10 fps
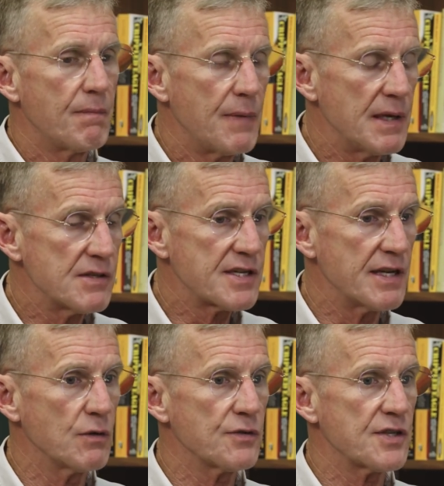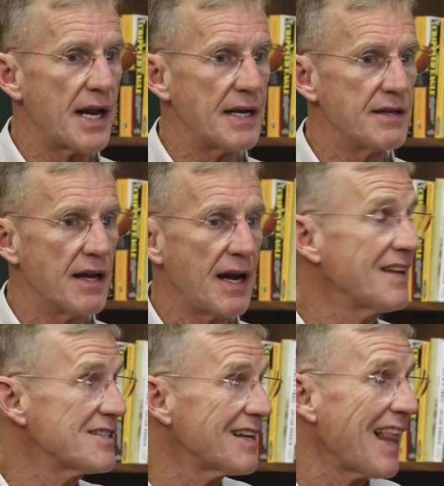the skills that I'd done. I
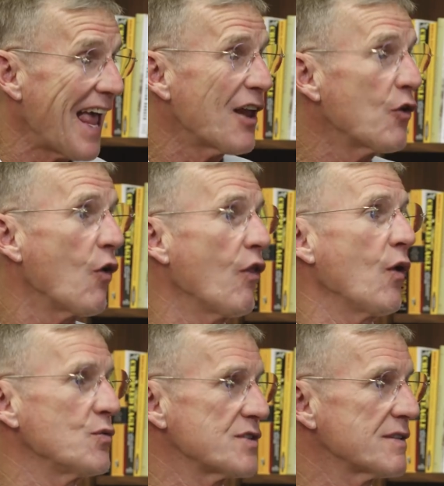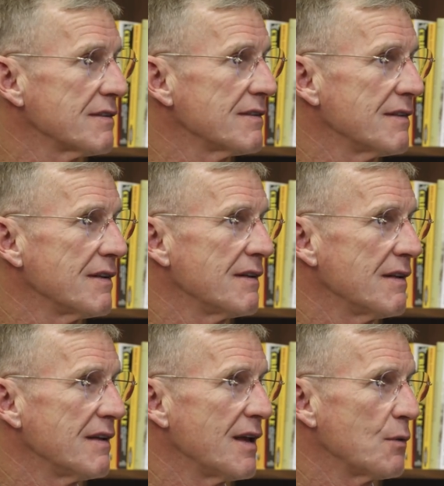still had all those.
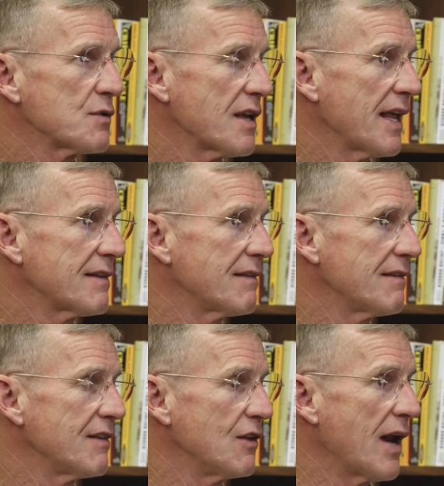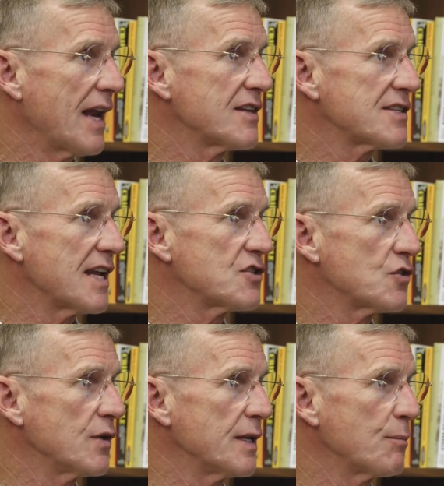It was like the United States
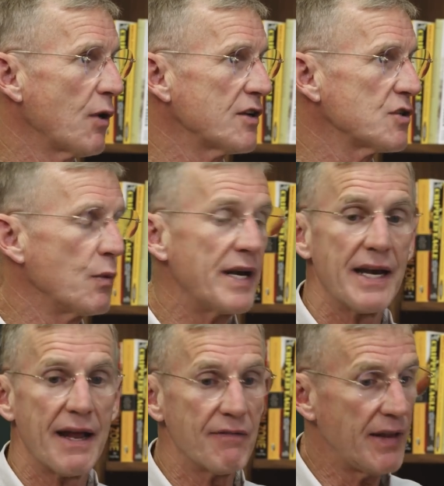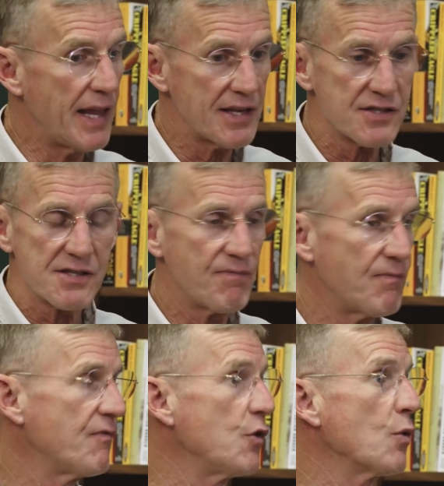during the Depression. We didn't have less,
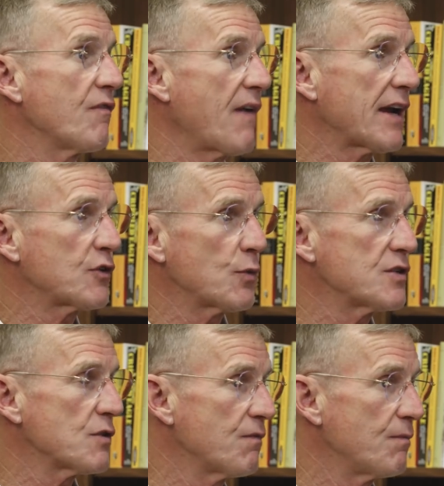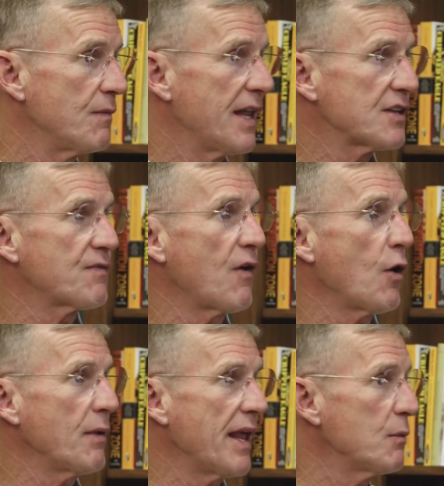fewer factories or less
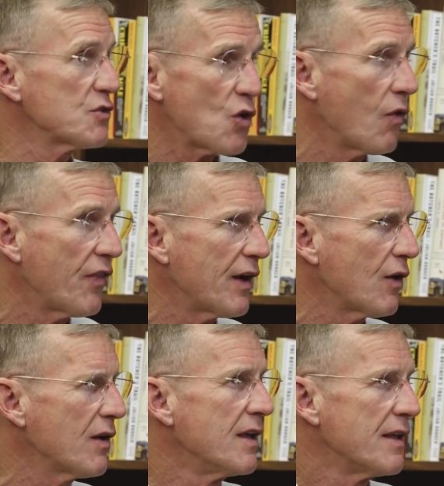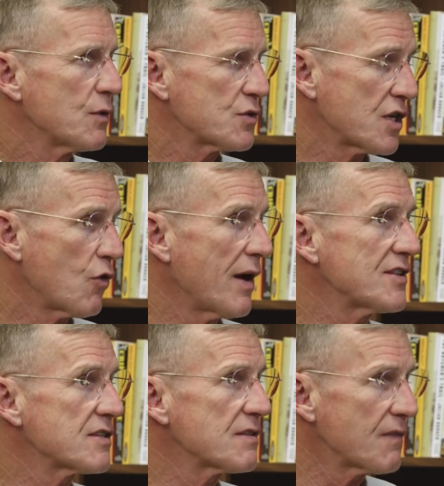farmland. It was all there. There was a
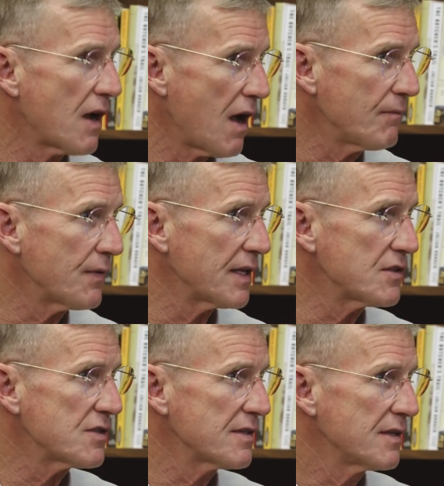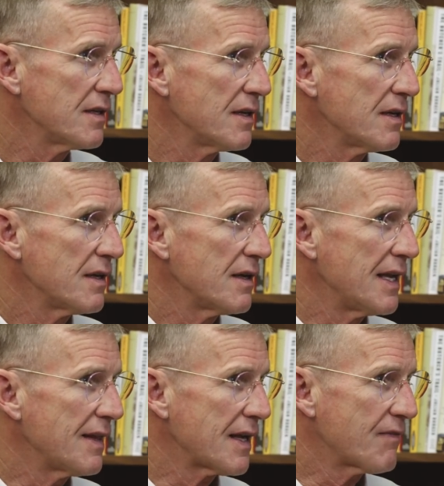crisis of confidence
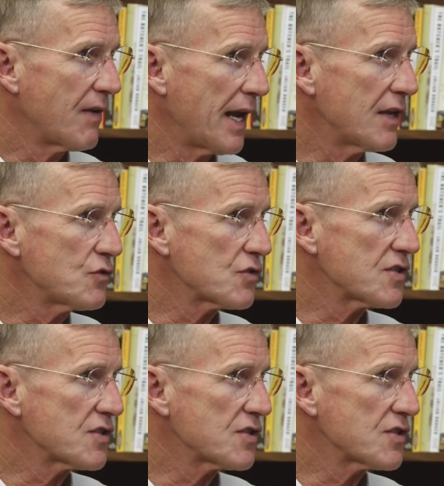in the financial